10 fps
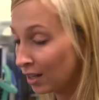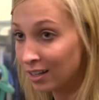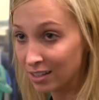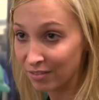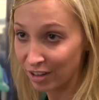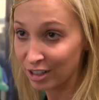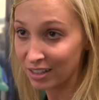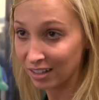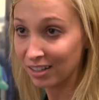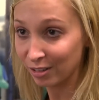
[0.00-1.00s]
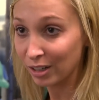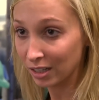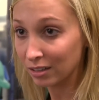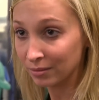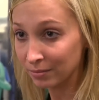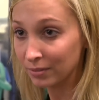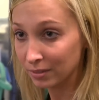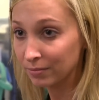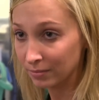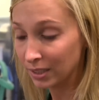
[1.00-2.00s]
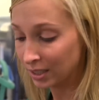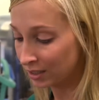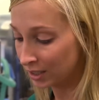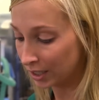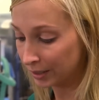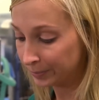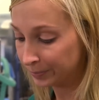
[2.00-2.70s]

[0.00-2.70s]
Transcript: he's a very sick little kitten. Yeah.